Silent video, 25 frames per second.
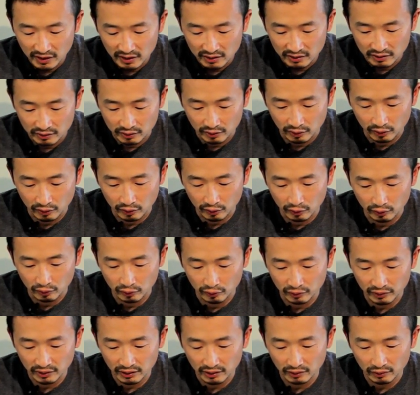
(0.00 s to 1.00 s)

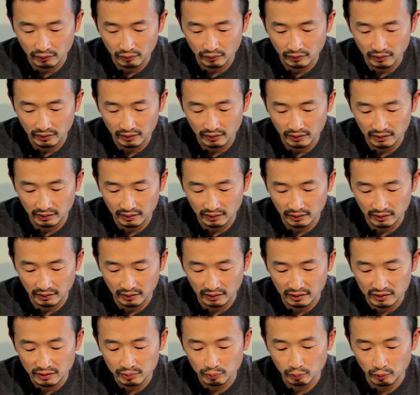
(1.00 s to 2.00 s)
So
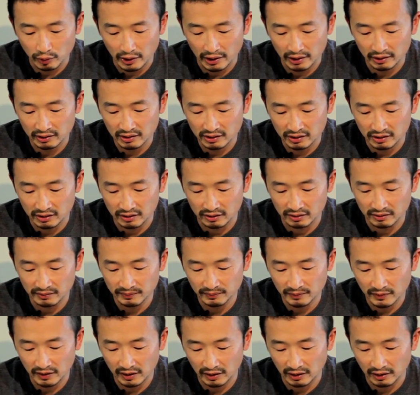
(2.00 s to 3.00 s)
this brand here,
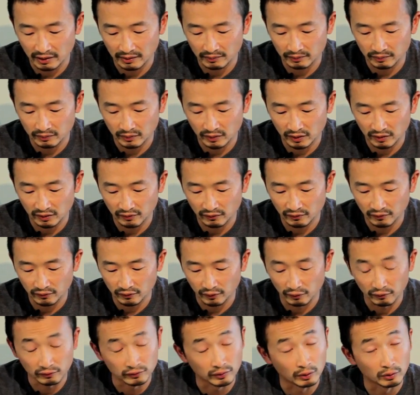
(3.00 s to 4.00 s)
um,
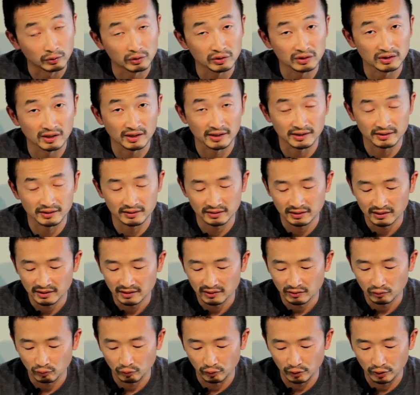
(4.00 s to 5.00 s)
for floating line,
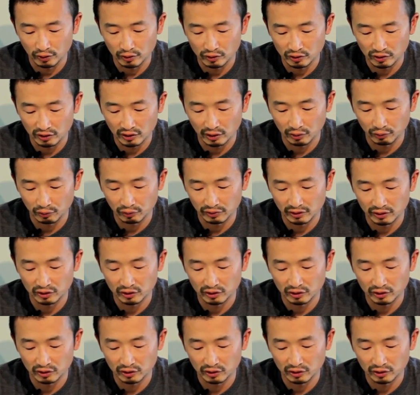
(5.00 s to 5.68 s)
we usually go with the